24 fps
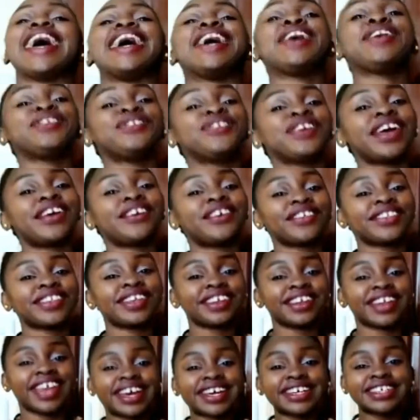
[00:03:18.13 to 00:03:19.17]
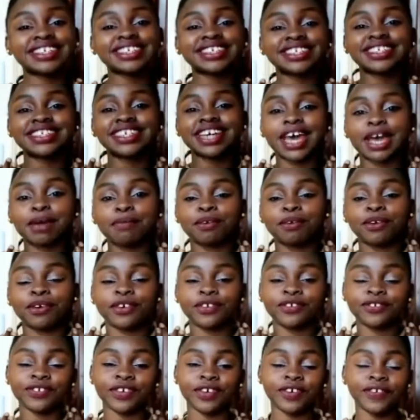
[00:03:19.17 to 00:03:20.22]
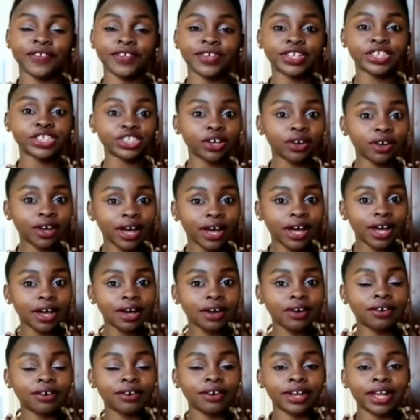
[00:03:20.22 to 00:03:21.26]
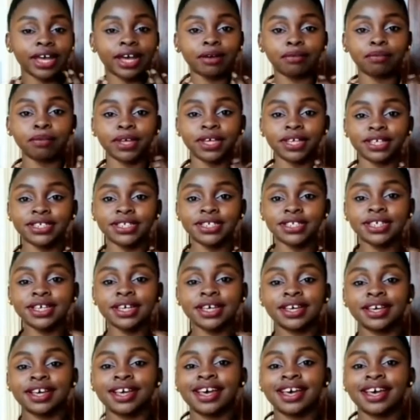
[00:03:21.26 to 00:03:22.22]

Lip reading: And we are on the next type of choker or neck piece.